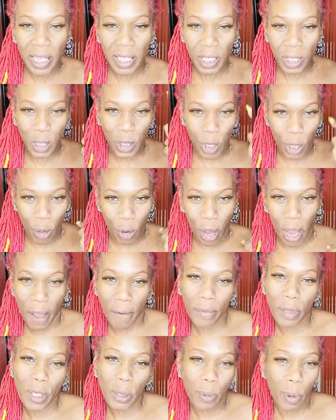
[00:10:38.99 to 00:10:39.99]
and still
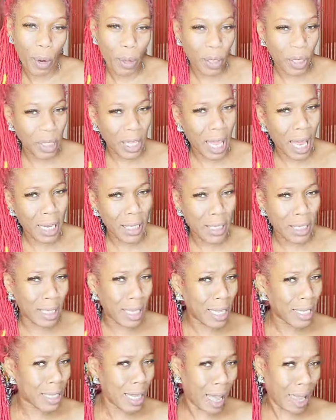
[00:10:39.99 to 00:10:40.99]
have this personality.
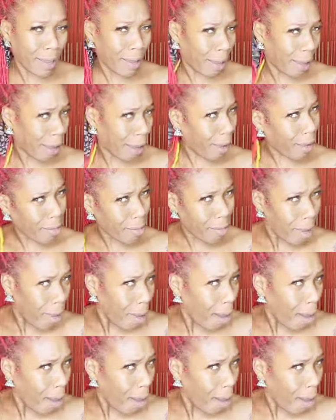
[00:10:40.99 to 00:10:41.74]
Yes, I can.